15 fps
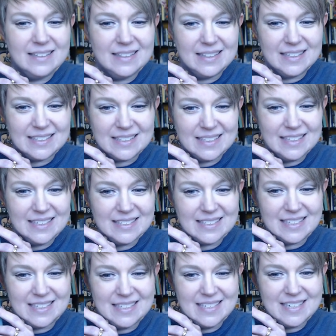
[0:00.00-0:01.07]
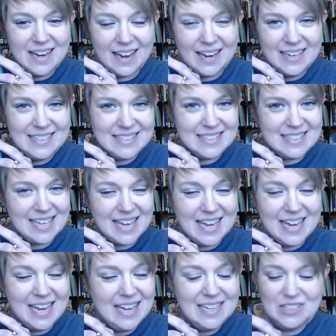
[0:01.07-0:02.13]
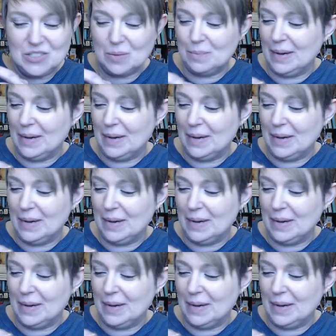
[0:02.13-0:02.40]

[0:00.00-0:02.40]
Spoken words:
this is Night's Edge